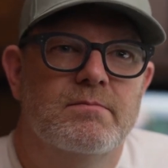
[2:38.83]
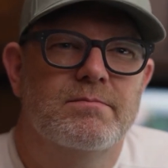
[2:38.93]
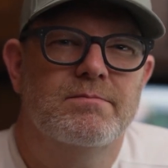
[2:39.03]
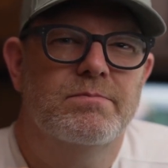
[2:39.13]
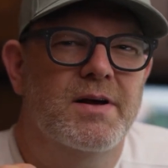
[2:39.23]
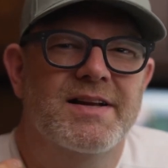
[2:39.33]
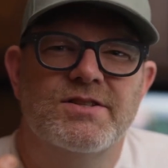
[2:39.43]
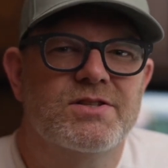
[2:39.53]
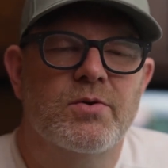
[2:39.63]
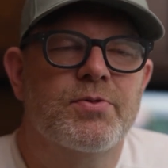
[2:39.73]
But I
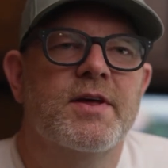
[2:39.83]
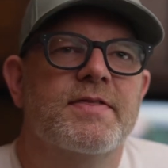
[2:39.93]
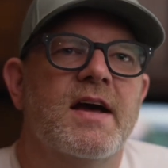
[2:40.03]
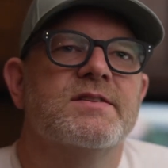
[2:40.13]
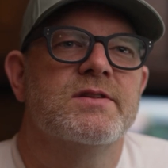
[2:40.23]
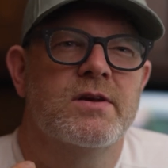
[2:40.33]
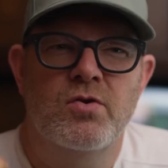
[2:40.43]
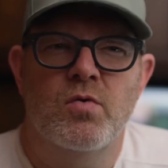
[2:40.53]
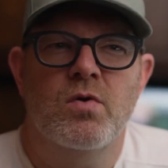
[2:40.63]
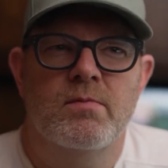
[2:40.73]
just don't think that's the
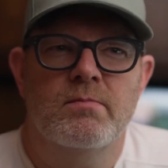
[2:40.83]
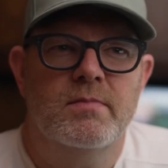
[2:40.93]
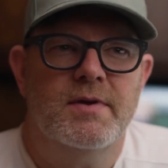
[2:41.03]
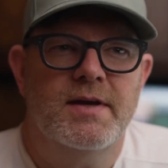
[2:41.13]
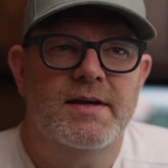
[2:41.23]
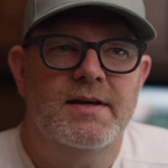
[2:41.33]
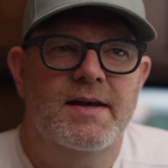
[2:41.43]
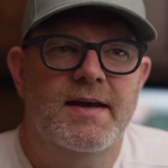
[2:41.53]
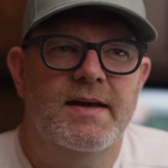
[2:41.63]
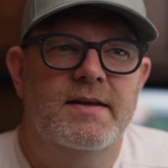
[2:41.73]
norm.
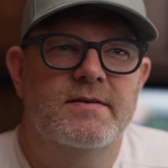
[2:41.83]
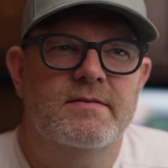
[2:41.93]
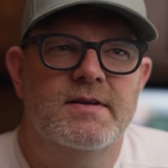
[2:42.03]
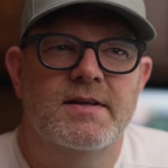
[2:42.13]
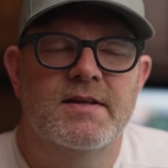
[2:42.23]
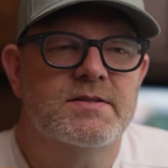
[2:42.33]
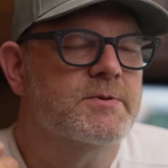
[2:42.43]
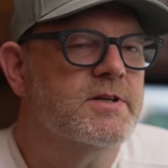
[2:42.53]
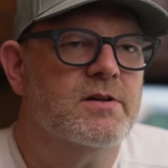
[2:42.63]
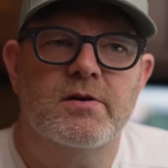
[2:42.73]
And in this
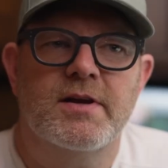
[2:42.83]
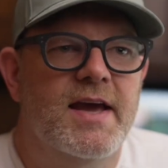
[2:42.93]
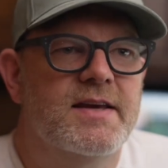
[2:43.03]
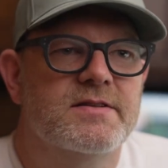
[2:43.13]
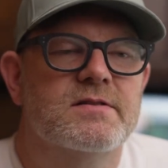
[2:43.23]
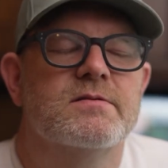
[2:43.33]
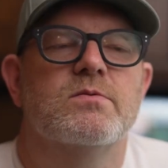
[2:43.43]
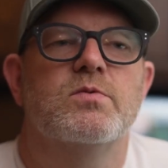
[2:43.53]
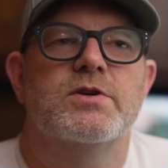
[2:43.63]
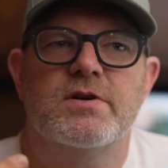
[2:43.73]
particular case,
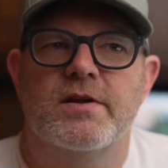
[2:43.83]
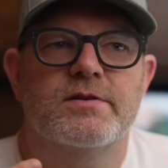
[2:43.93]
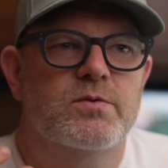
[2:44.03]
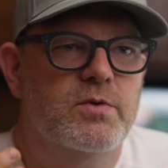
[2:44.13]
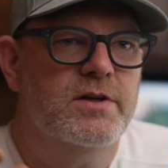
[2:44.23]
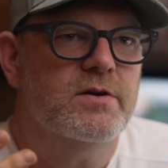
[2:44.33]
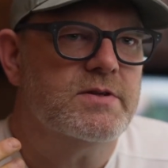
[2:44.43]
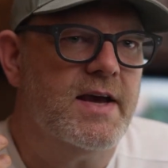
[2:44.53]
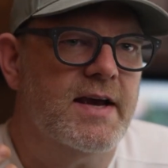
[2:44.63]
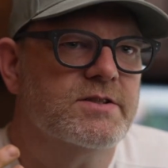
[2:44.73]
we saw that the
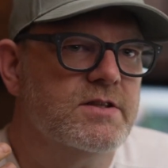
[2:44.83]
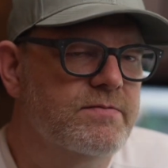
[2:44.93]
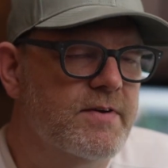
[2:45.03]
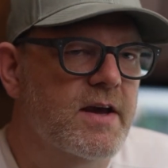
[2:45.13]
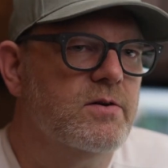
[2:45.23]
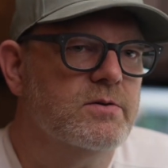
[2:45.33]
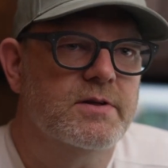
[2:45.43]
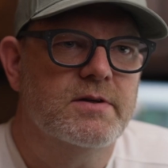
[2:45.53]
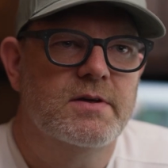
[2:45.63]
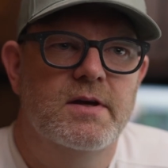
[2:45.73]
windows actually failed.
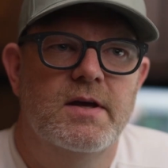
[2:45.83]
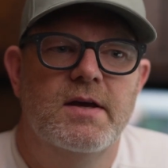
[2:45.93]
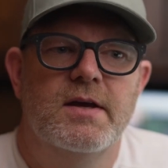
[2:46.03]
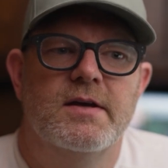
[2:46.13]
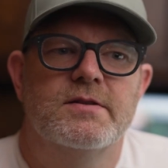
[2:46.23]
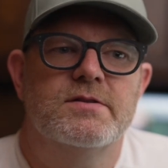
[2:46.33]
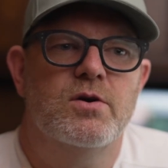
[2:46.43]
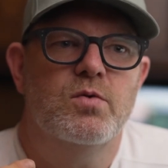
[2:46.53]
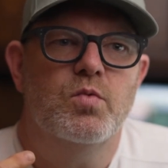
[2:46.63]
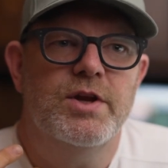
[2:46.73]

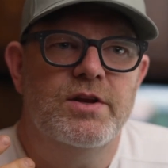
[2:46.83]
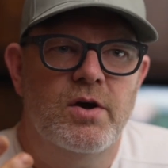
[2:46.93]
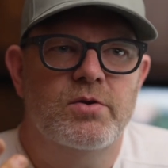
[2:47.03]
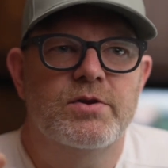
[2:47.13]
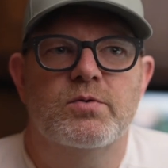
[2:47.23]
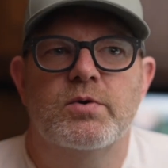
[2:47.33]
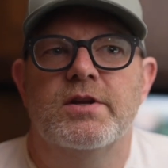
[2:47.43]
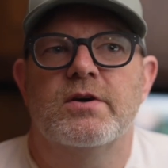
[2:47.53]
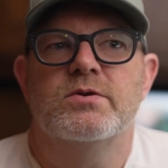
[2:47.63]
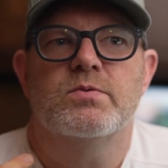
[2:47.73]
So we know that the
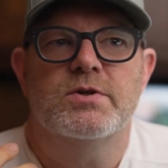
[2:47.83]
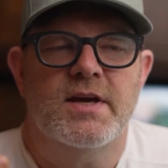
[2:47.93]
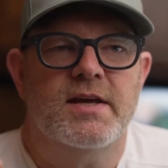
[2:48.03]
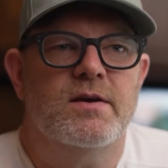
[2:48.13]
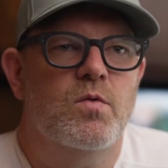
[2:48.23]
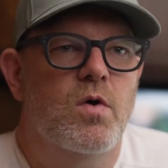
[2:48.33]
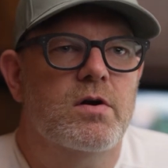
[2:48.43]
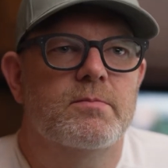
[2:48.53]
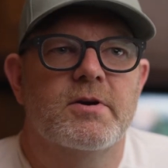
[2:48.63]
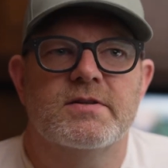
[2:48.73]
windows were taking
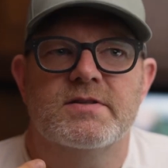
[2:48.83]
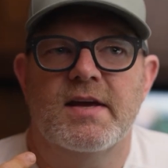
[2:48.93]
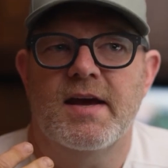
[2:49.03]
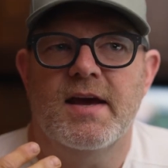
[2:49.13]
water because they